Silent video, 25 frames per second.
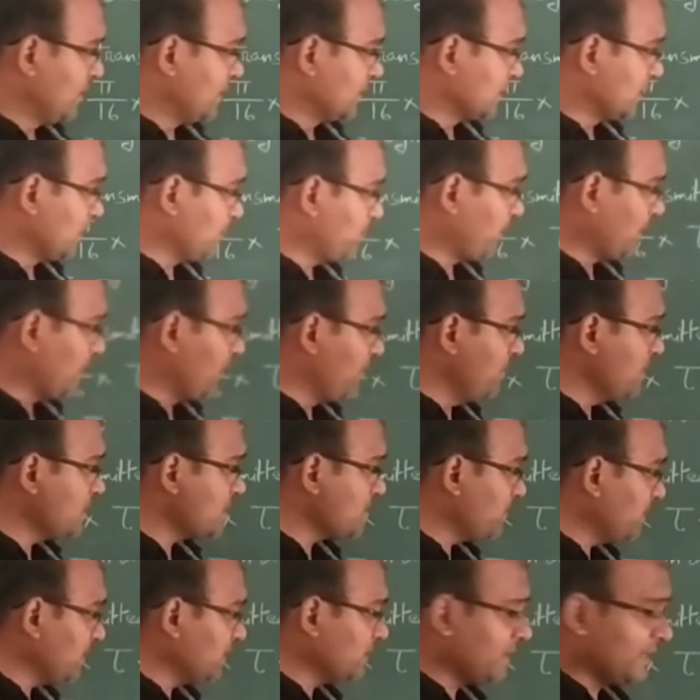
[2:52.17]
the
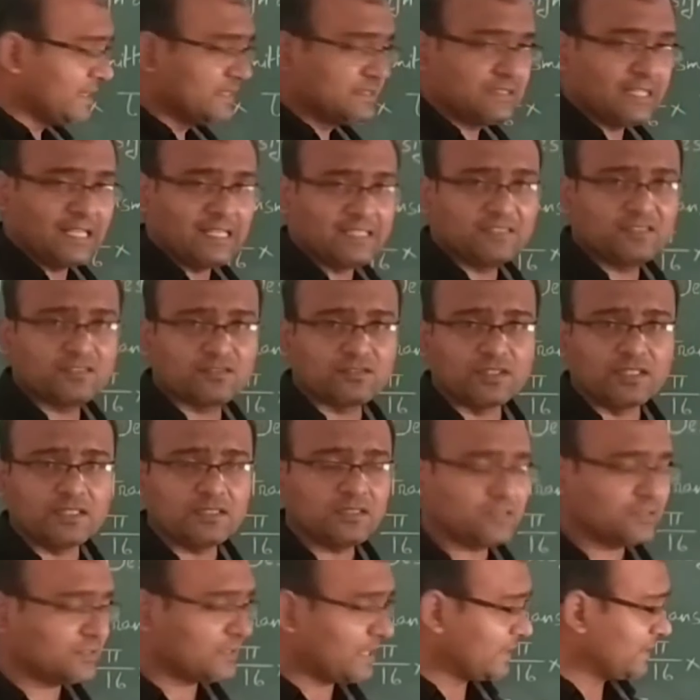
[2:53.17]
permissible tensile
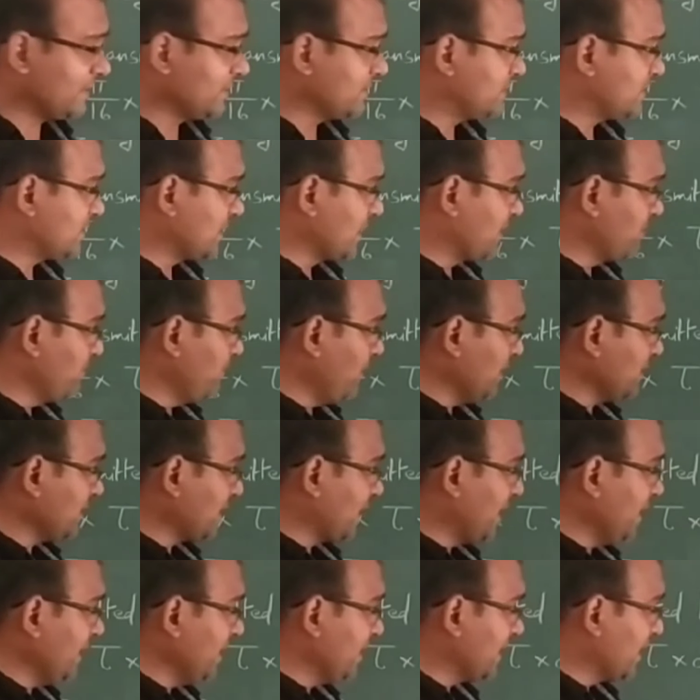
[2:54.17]
stress, that is sigma T,
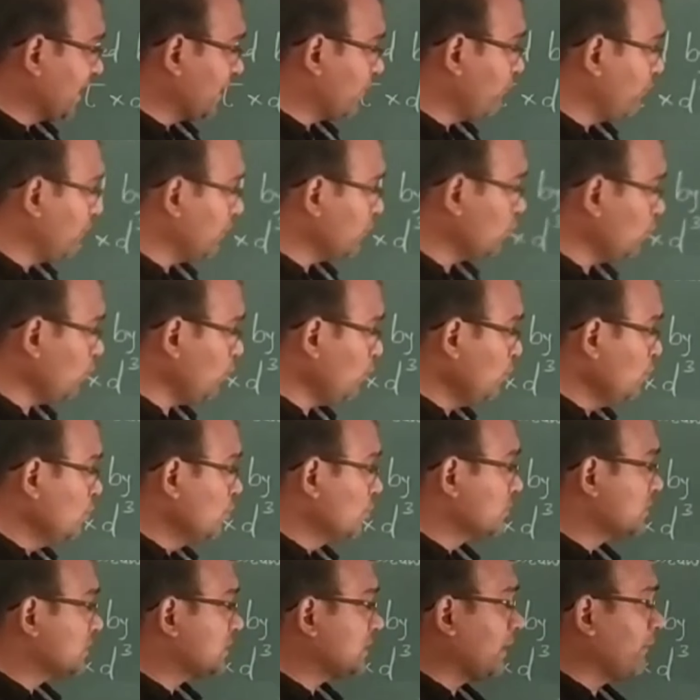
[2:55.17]
equal to
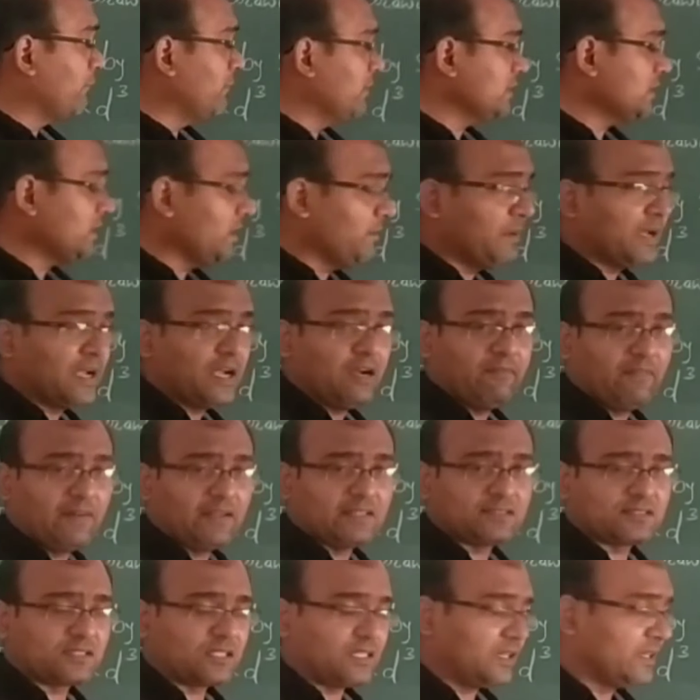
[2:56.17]
70
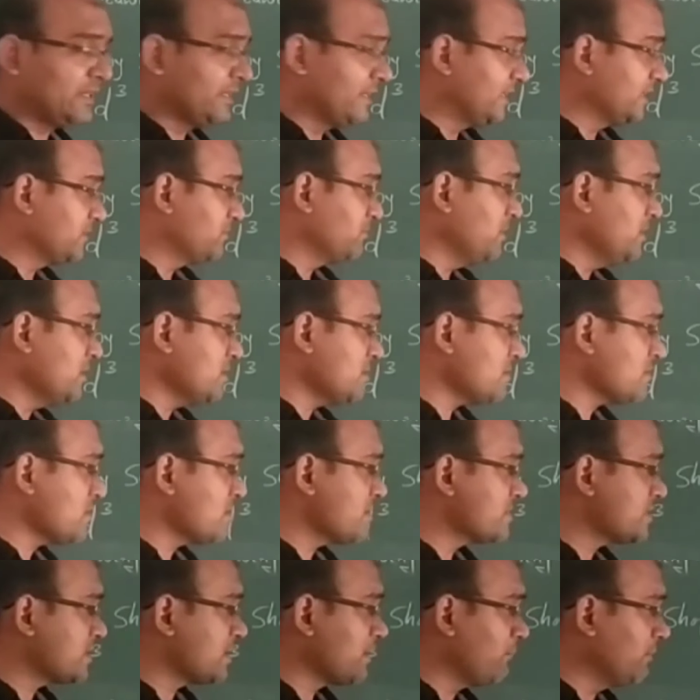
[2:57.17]
megapascal. It means
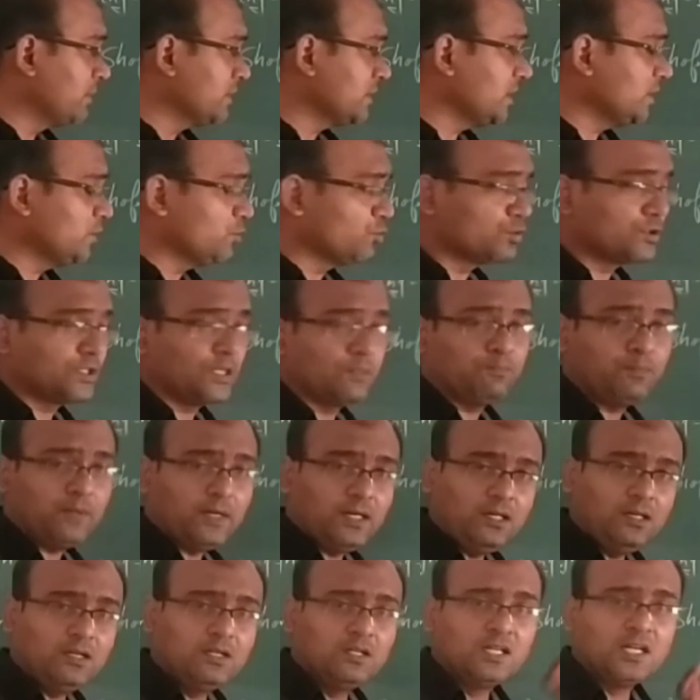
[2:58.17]
70 Newton
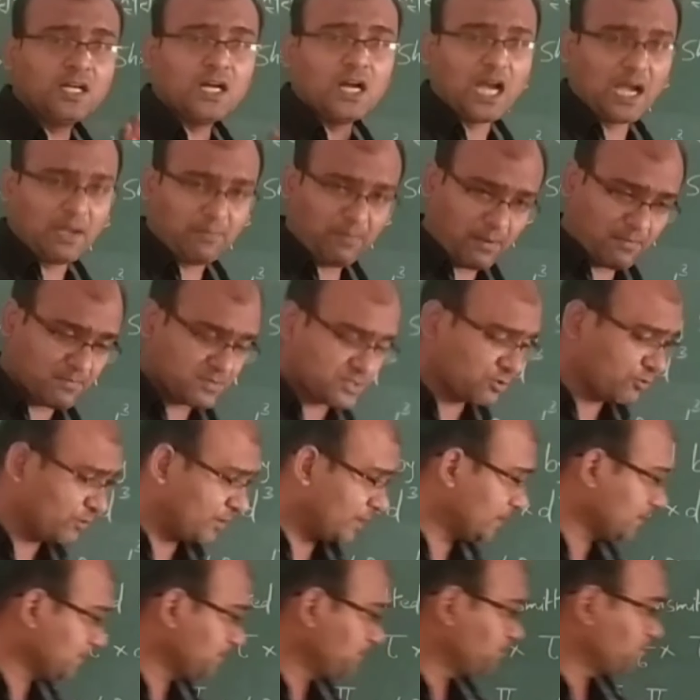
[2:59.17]
per mm
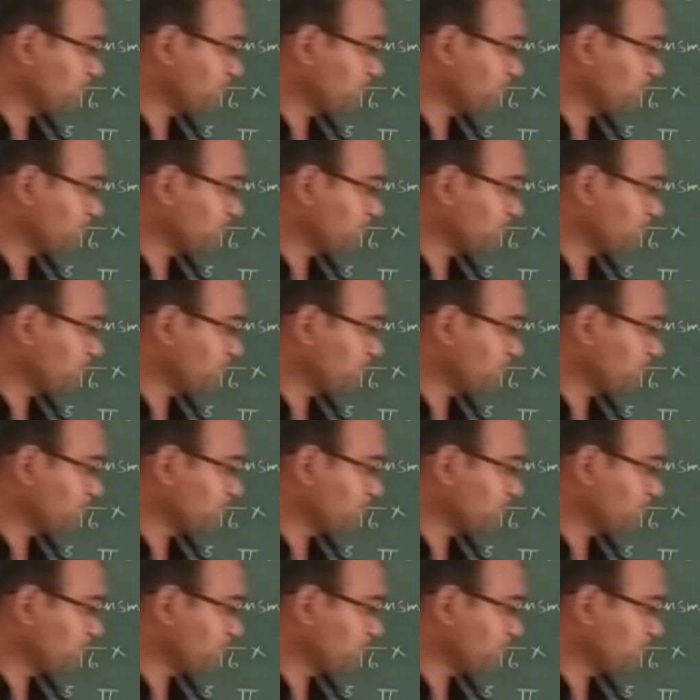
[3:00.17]
square.